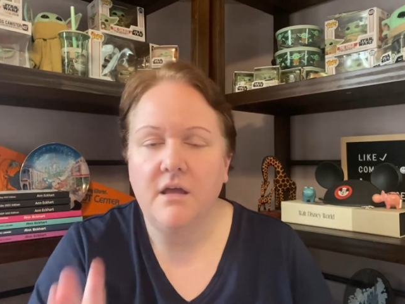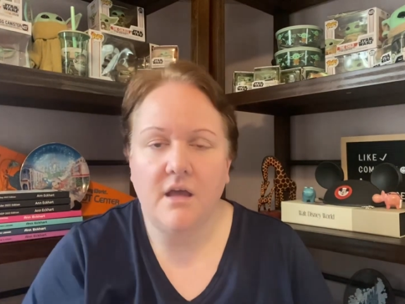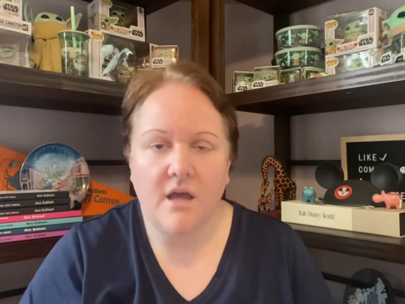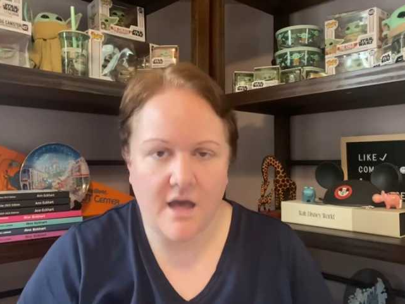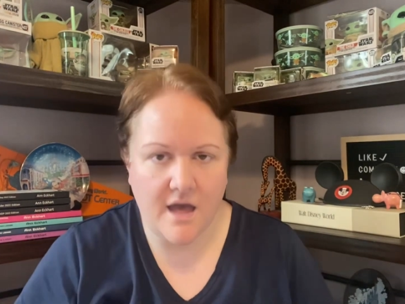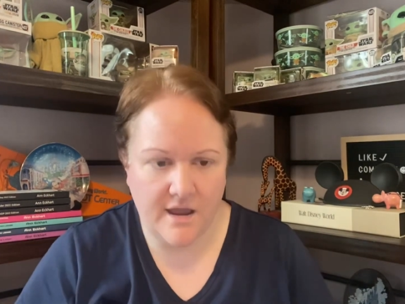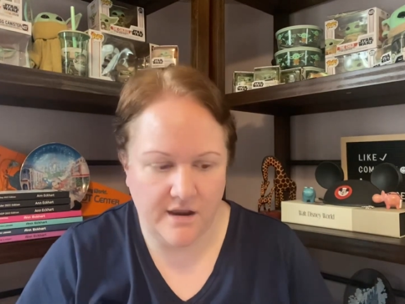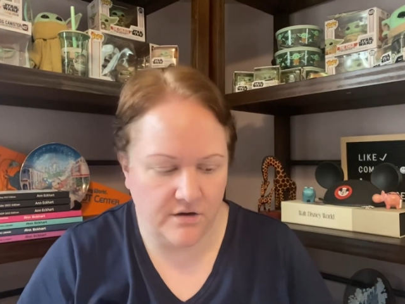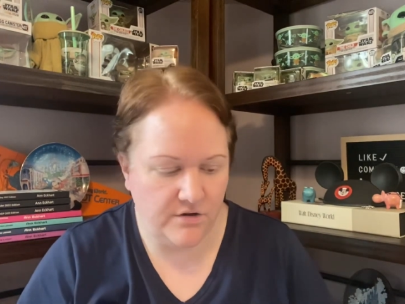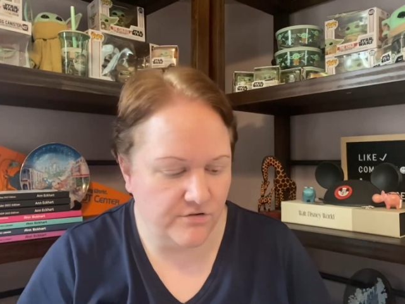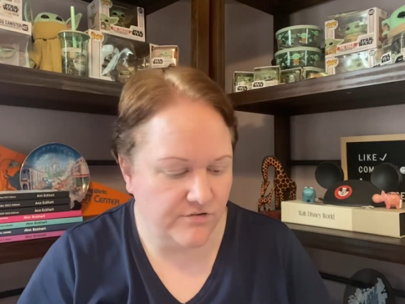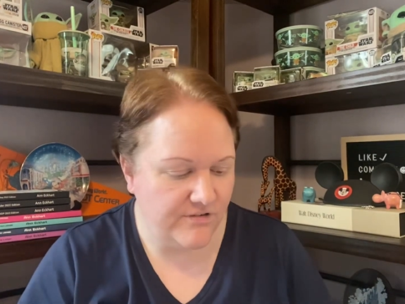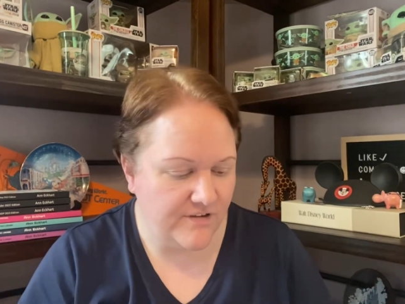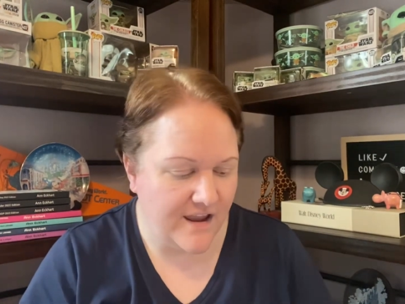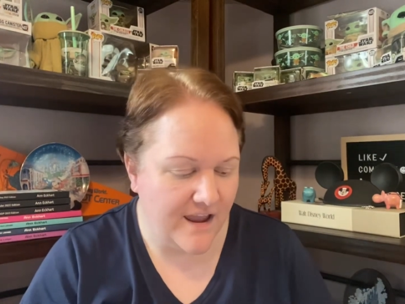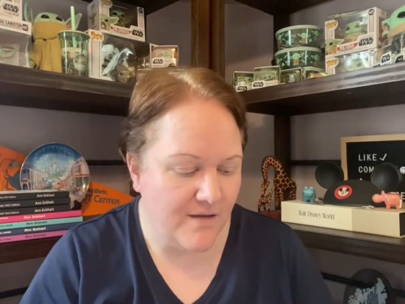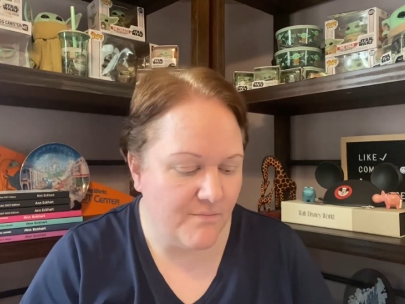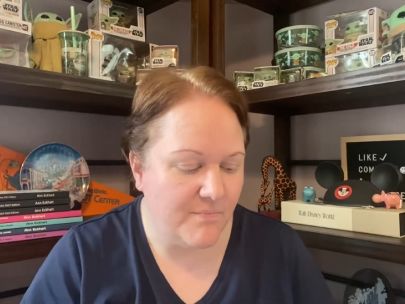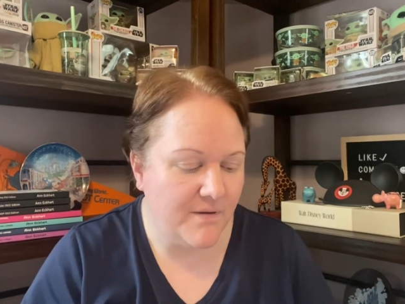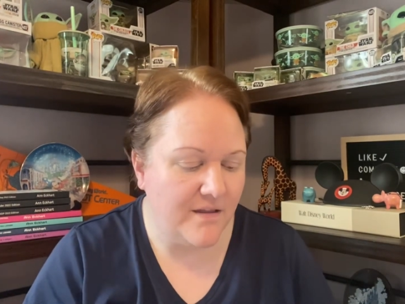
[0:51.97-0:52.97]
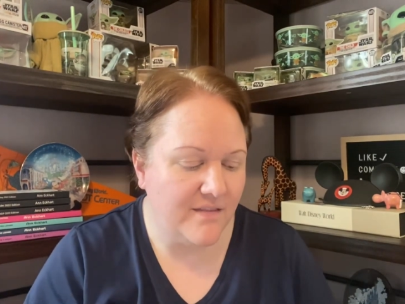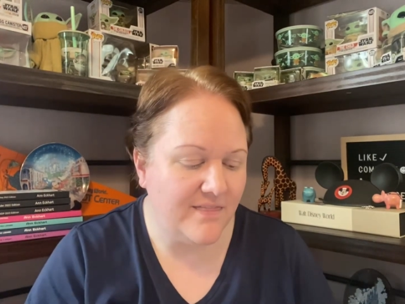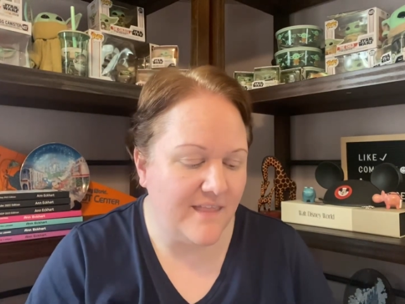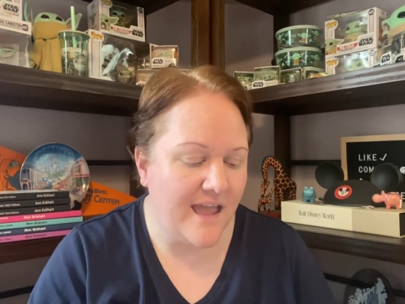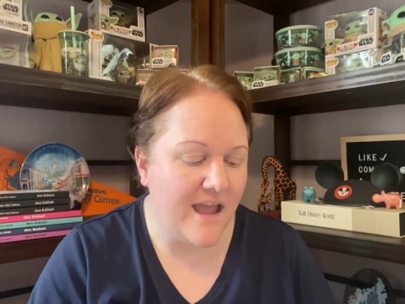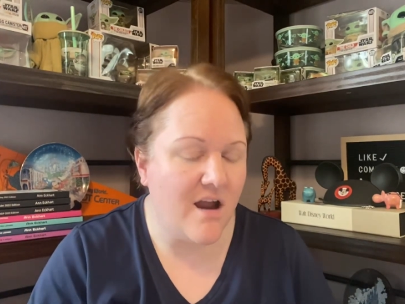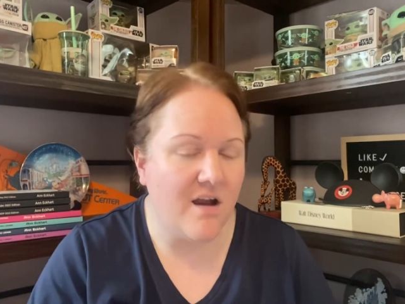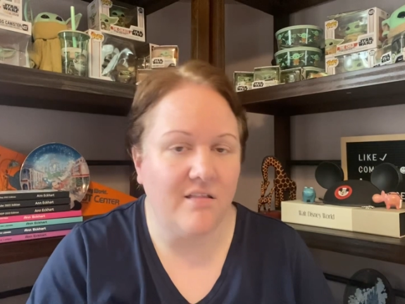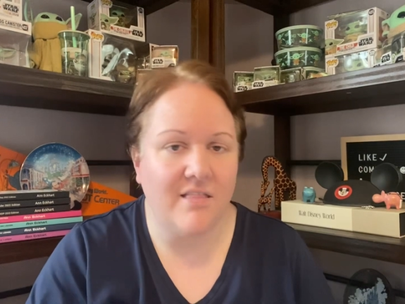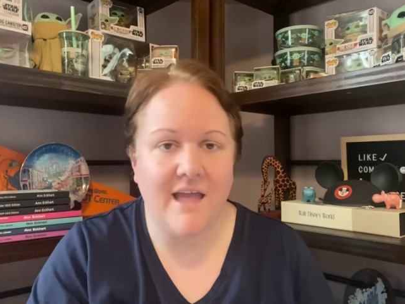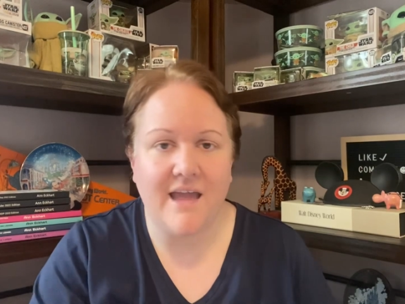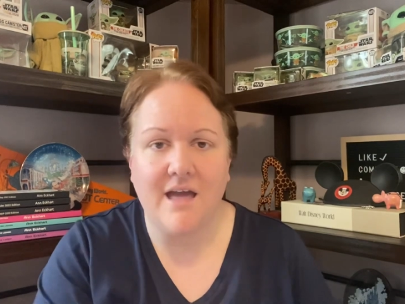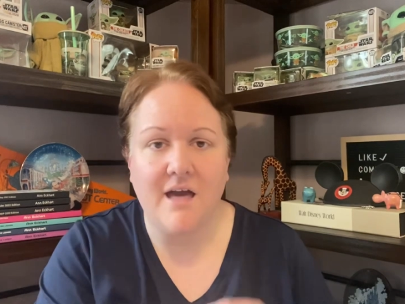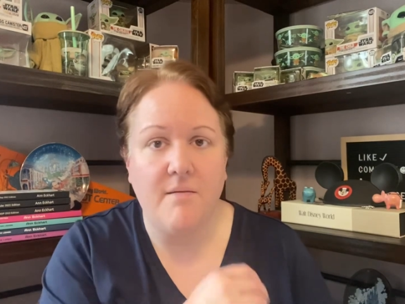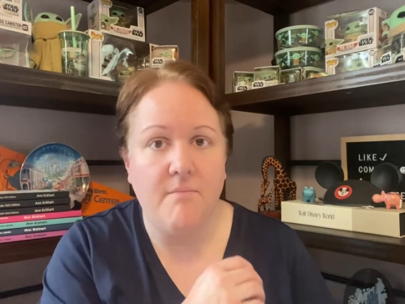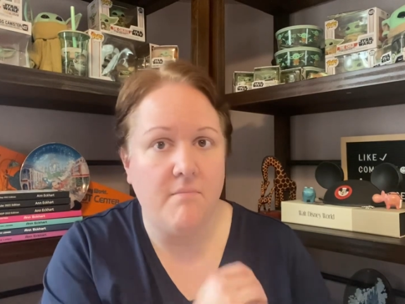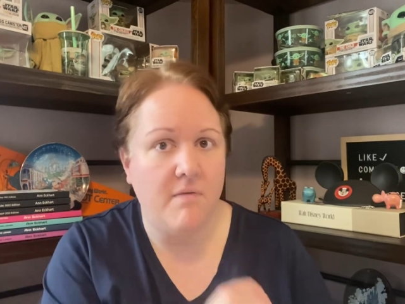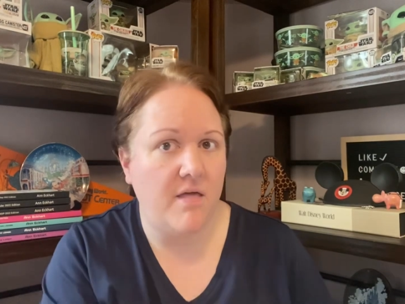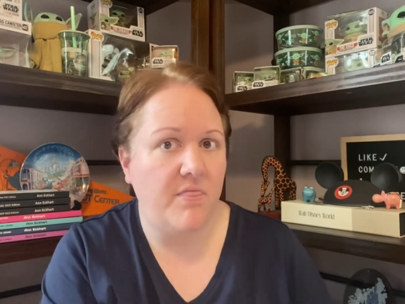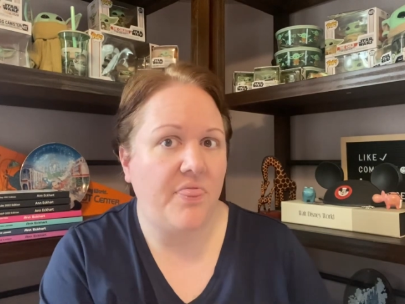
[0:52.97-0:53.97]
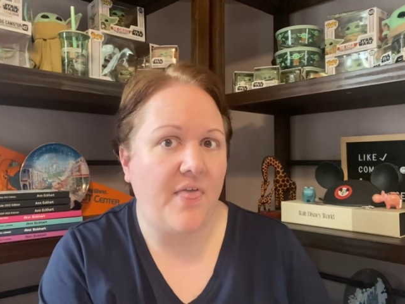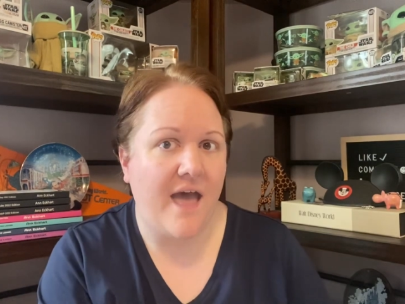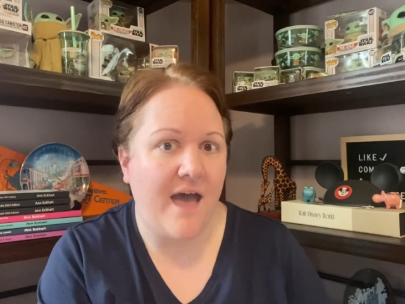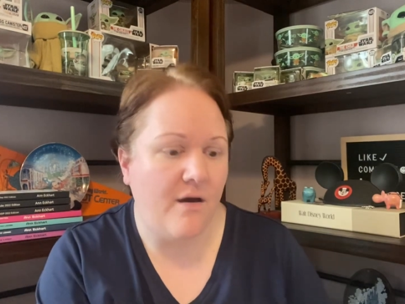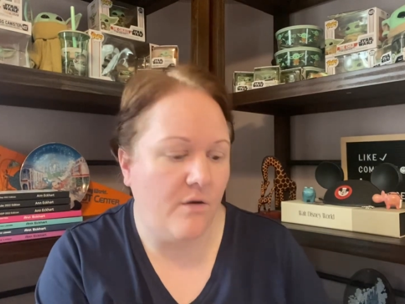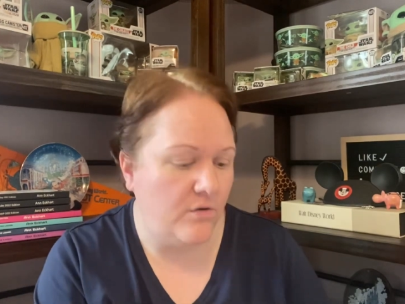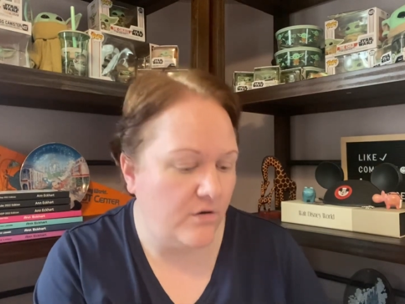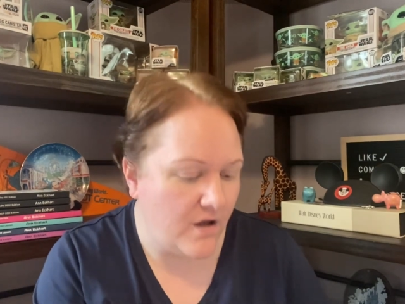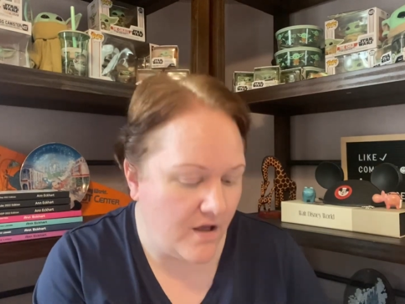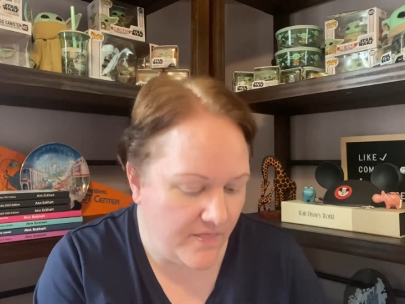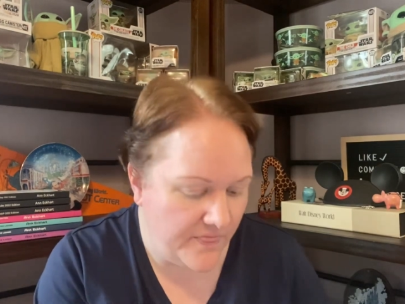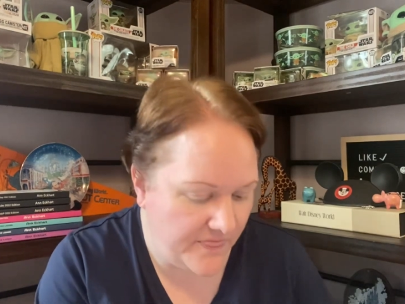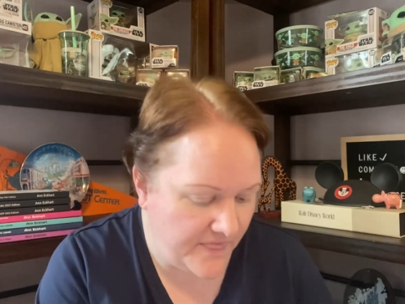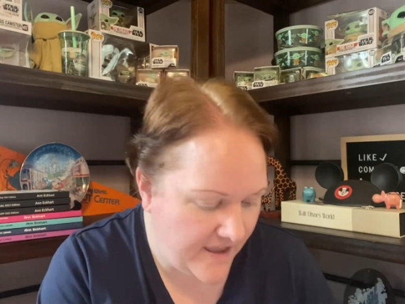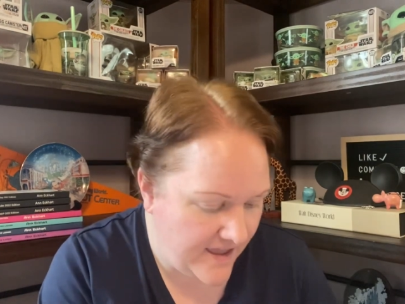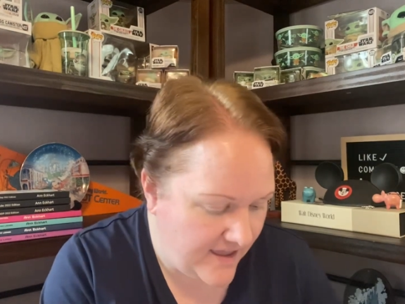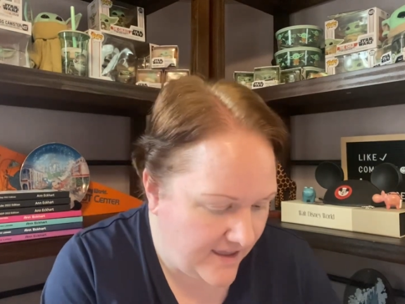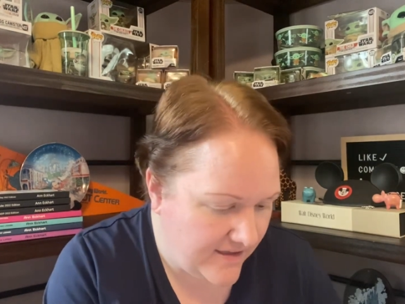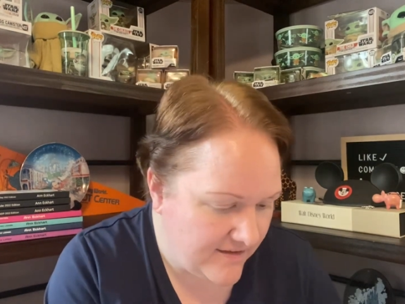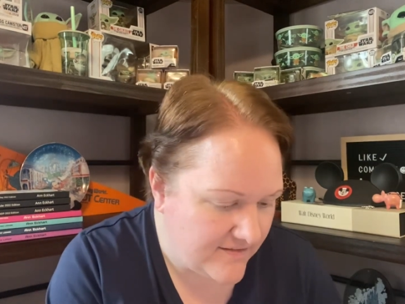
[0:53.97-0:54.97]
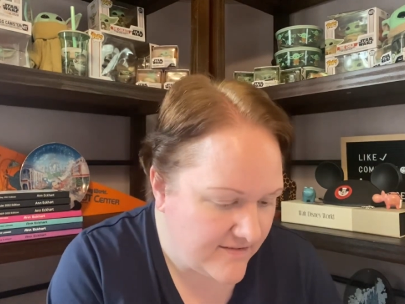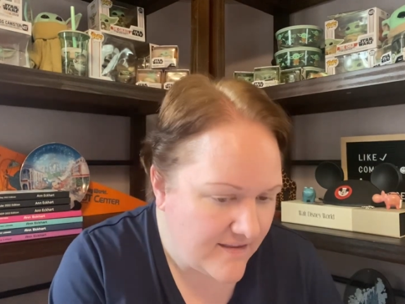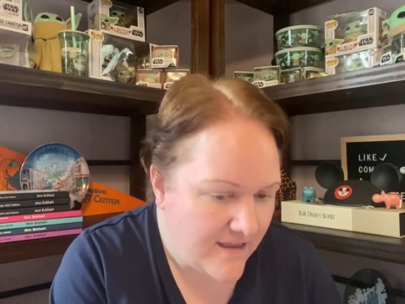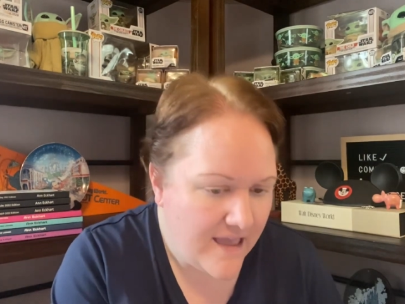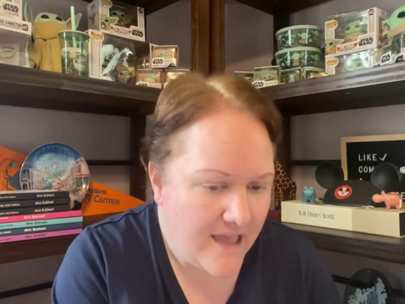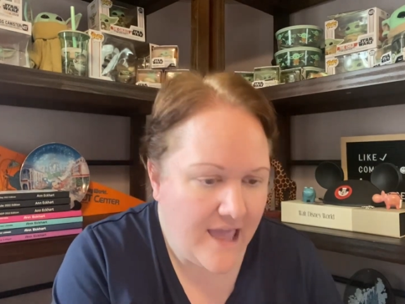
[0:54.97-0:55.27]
I understand, but they are like a month out on things.